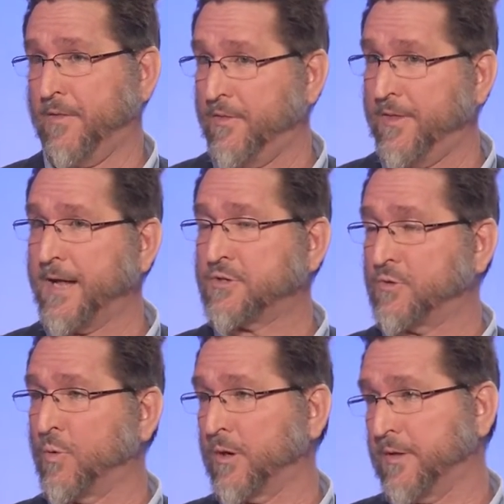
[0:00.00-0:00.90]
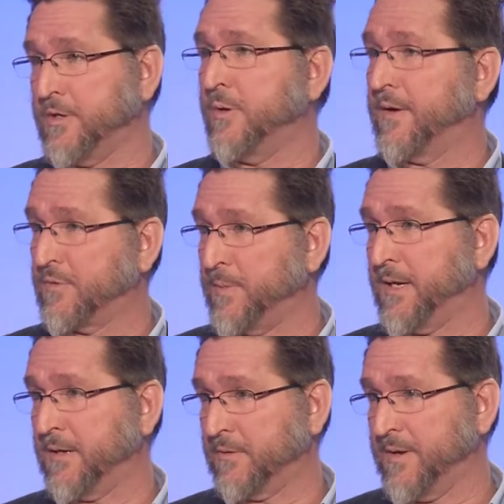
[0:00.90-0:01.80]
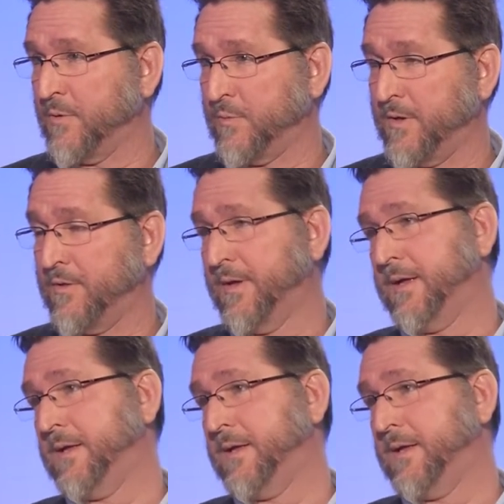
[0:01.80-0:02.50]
that's the work that you have to be in agreement with.